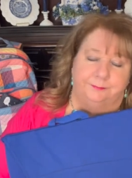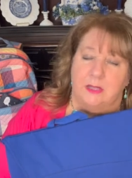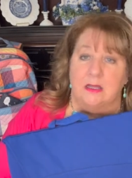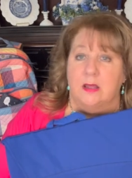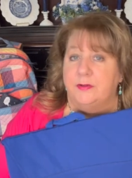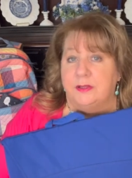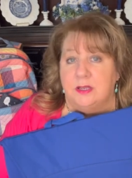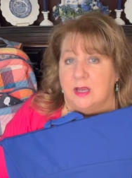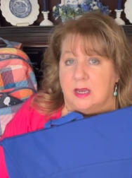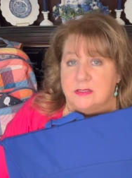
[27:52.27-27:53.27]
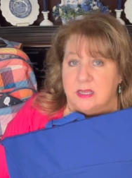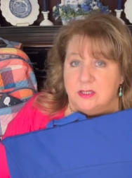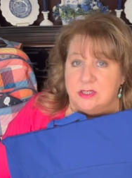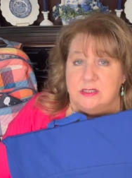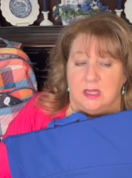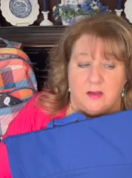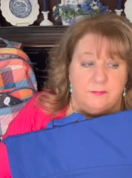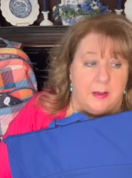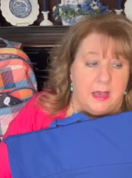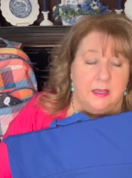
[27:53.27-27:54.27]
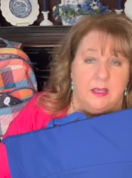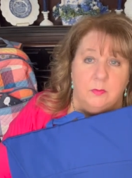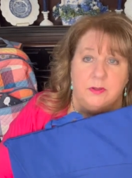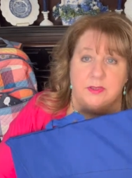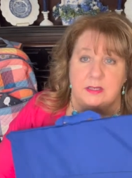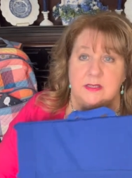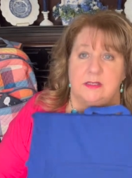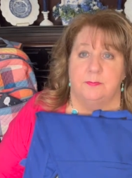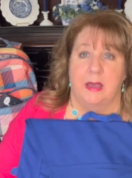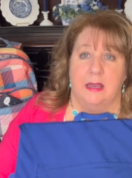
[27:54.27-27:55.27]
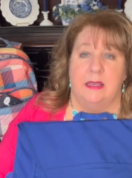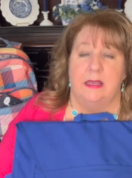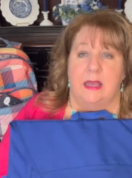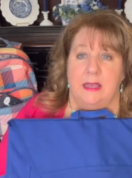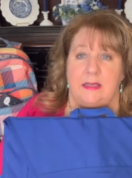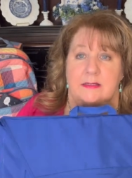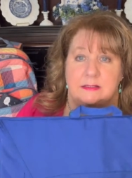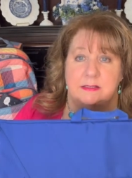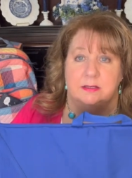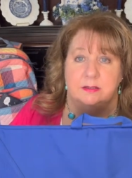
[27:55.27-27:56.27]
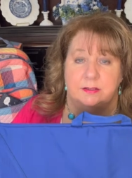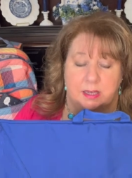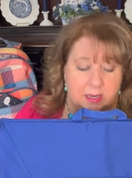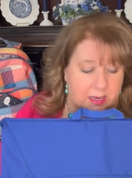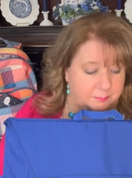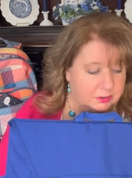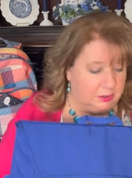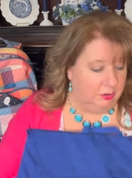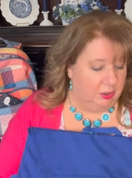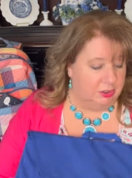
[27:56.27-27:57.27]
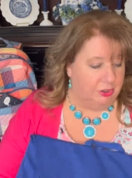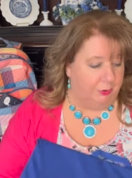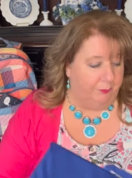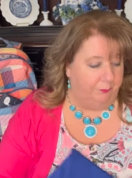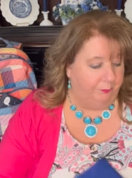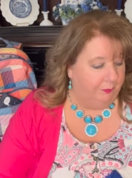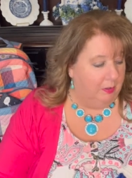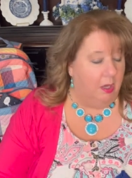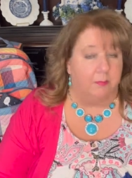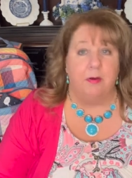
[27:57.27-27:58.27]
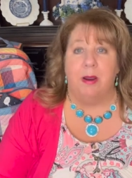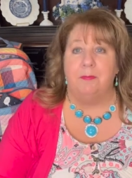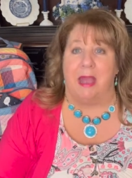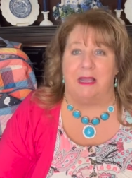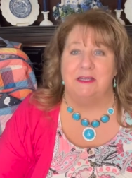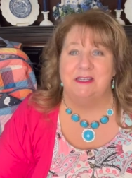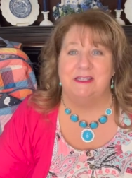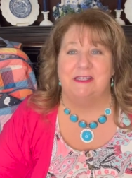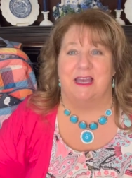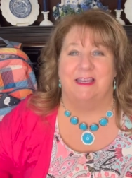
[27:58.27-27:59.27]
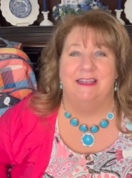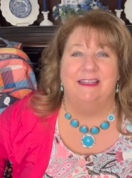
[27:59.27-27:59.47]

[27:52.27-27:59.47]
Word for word: I love it, you guys. I just love packing with these packing aids. I absolutely do. Be right back in just a second.